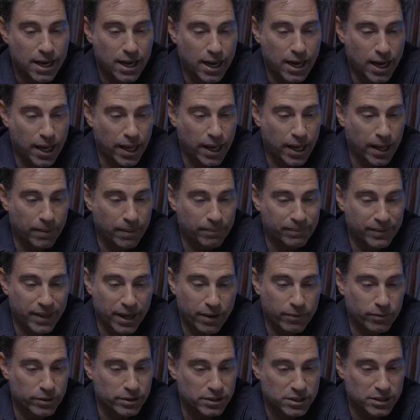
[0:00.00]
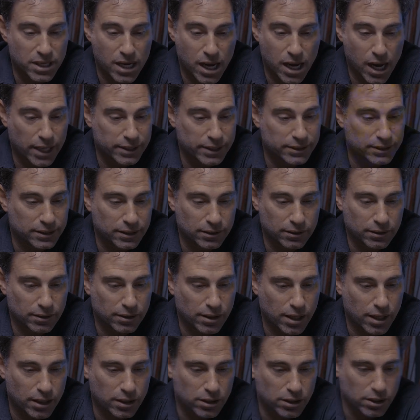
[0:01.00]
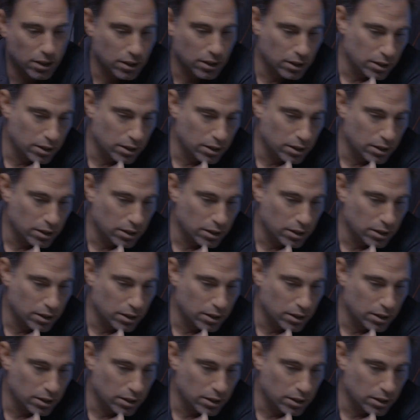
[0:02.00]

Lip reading: that was nuts. And they're like,